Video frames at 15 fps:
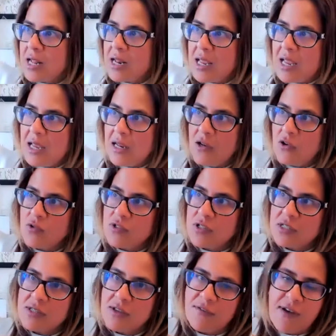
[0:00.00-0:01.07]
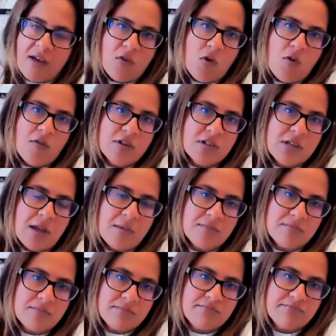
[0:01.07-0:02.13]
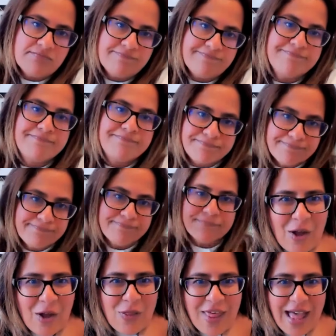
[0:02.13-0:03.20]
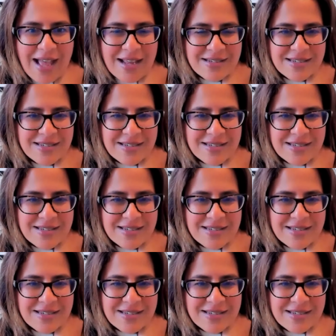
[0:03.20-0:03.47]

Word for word: that 80 to 65 over time? On that, so